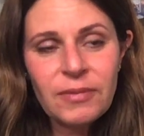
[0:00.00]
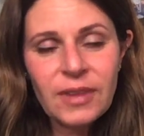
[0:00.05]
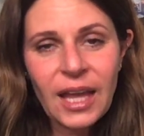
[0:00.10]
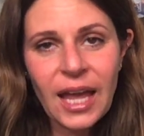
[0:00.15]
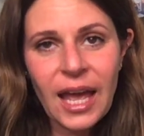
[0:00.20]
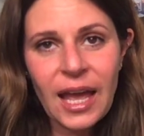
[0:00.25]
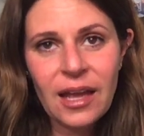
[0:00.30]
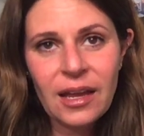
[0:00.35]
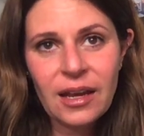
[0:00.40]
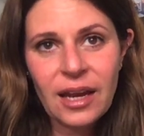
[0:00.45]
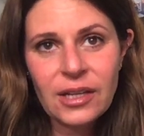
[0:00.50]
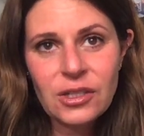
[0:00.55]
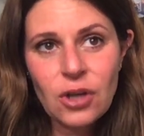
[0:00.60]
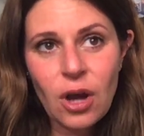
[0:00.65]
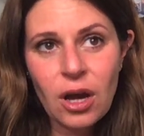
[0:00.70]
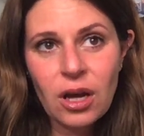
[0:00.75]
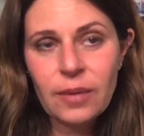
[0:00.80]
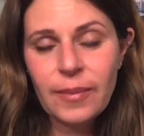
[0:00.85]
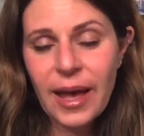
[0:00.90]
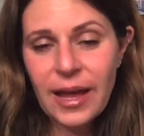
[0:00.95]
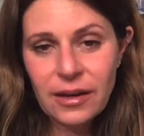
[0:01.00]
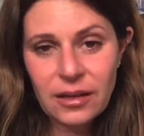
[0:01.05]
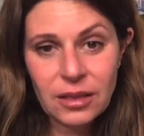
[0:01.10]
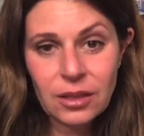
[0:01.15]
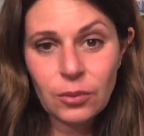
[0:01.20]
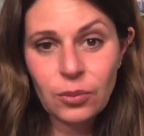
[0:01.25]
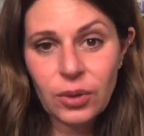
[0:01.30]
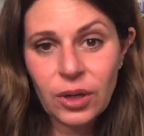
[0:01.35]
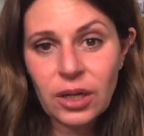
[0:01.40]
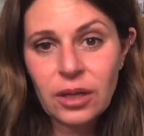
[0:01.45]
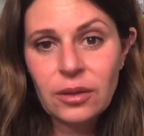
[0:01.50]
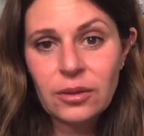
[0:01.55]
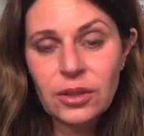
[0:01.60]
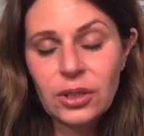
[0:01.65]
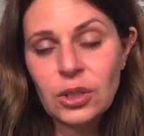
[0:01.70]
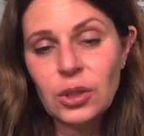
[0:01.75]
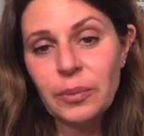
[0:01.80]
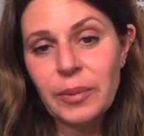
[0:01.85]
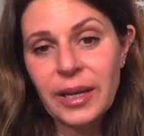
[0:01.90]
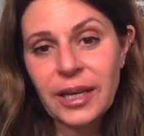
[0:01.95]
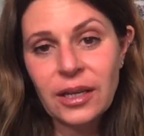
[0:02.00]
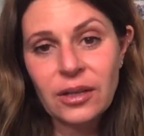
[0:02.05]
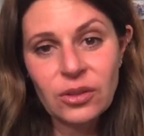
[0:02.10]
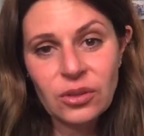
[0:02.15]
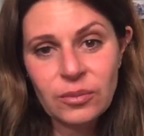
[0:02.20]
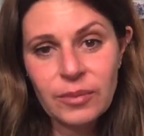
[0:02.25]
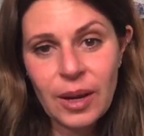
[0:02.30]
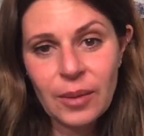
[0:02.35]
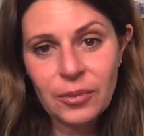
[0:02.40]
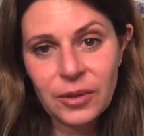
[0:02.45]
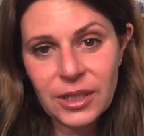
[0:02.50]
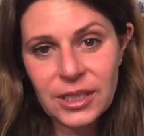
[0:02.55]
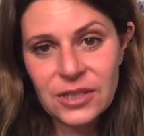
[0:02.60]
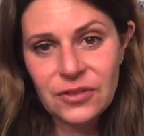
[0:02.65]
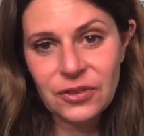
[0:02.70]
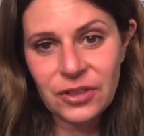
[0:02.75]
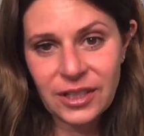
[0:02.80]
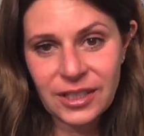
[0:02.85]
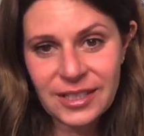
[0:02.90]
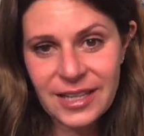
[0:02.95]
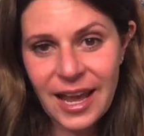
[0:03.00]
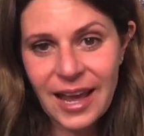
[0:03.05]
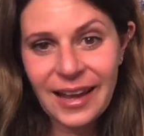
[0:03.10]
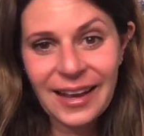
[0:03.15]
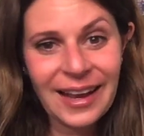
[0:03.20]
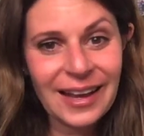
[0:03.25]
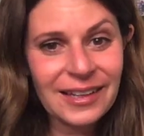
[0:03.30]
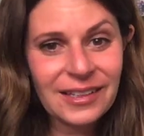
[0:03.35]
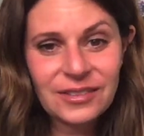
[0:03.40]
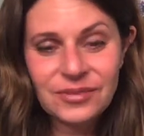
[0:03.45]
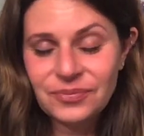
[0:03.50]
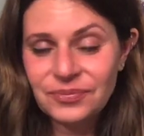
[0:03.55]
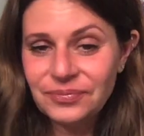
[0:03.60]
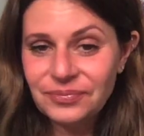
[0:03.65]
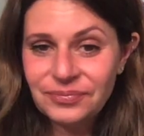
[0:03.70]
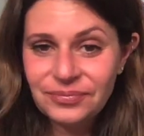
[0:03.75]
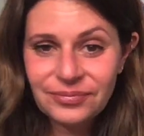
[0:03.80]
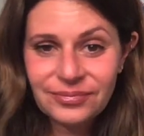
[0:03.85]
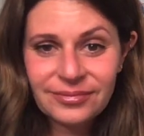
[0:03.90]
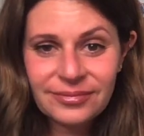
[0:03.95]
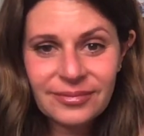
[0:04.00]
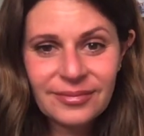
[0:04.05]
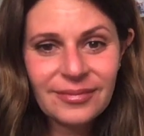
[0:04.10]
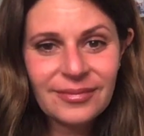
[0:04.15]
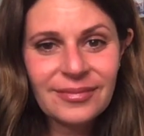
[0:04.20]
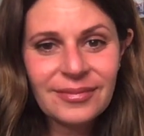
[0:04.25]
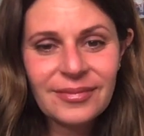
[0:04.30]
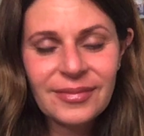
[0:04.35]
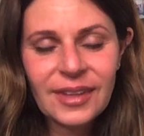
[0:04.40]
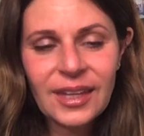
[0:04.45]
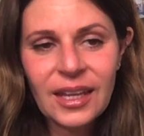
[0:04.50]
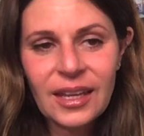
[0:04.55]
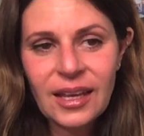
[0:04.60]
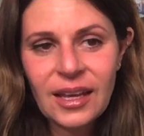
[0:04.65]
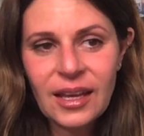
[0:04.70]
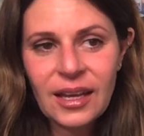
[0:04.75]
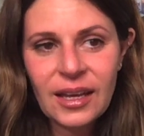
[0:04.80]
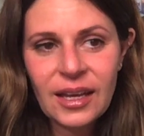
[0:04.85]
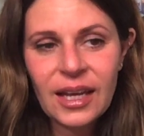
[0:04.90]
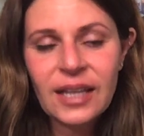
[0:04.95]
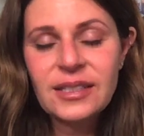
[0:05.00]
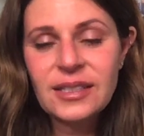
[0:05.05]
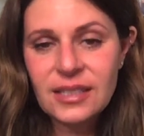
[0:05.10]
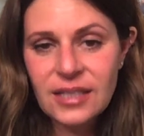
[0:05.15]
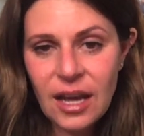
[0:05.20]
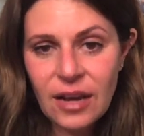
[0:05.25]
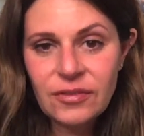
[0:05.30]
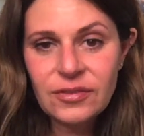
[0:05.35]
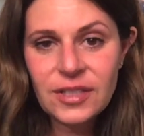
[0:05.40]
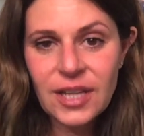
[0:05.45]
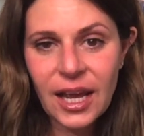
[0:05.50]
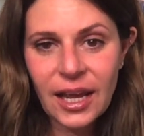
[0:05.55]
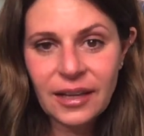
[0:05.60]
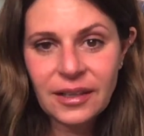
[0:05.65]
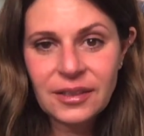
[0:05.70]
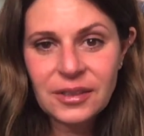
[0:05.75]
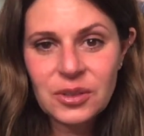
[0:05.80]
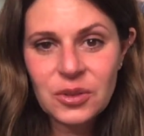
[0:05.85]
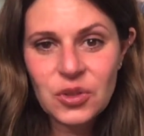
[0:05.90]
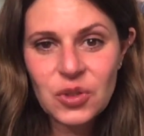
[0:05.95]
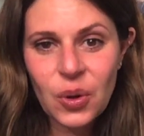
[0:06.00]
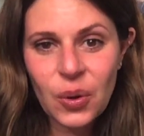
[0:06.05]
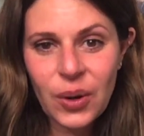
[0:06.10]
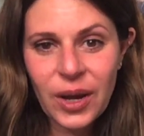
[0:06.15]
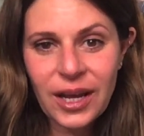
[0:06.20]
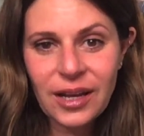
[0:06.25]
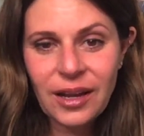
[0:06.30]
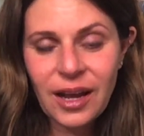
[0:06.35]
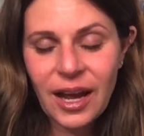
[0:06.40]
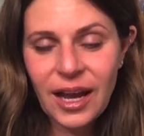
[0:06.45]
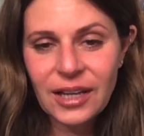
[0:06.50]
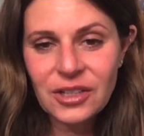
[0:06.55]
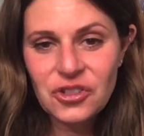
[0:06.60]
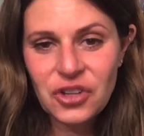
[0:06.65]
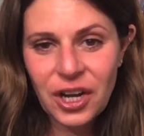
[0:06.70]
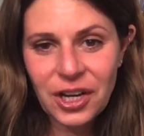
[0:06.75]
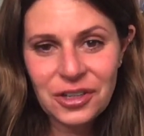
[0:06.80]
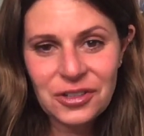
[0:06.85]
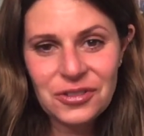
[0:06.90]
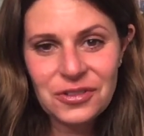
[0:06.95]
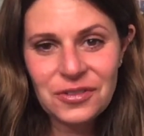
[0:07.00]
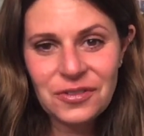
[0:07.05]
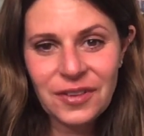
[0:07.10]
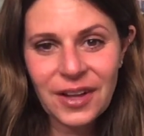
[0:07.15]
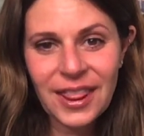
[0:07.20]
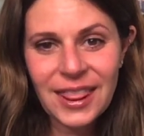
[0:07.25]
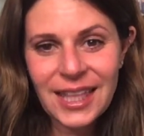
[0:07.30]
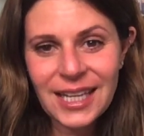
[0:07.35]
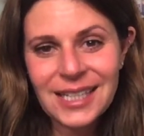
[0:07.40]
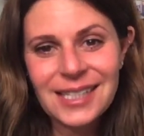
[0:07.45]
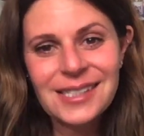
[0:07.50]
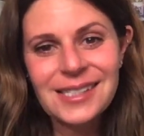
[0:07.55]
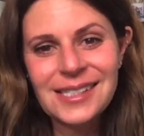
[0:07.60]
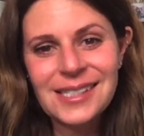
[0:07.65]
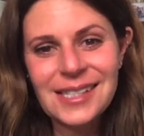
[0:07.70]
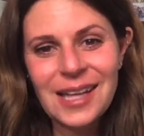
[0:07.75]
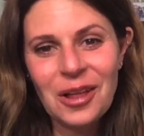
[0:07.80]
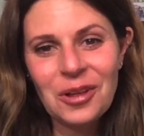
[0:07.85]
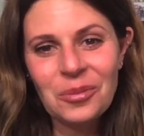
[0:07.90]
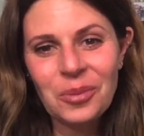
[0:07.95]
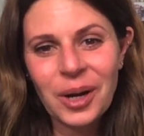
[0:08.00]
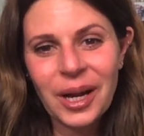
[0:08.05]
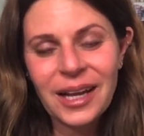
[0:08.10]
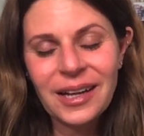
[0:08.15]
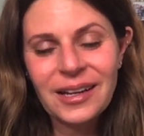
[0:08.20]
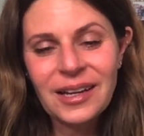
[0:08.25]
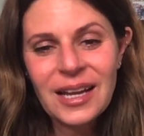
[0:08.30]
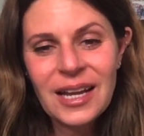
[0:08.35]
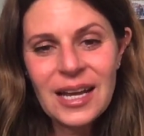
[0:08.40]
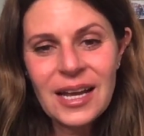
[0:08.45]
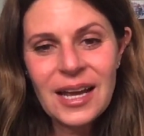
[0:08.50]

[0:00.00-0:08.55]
And I talk about in the book, you know, making new memories for the day. I, it's a tough day. So I, I try to do fun things and celebrate.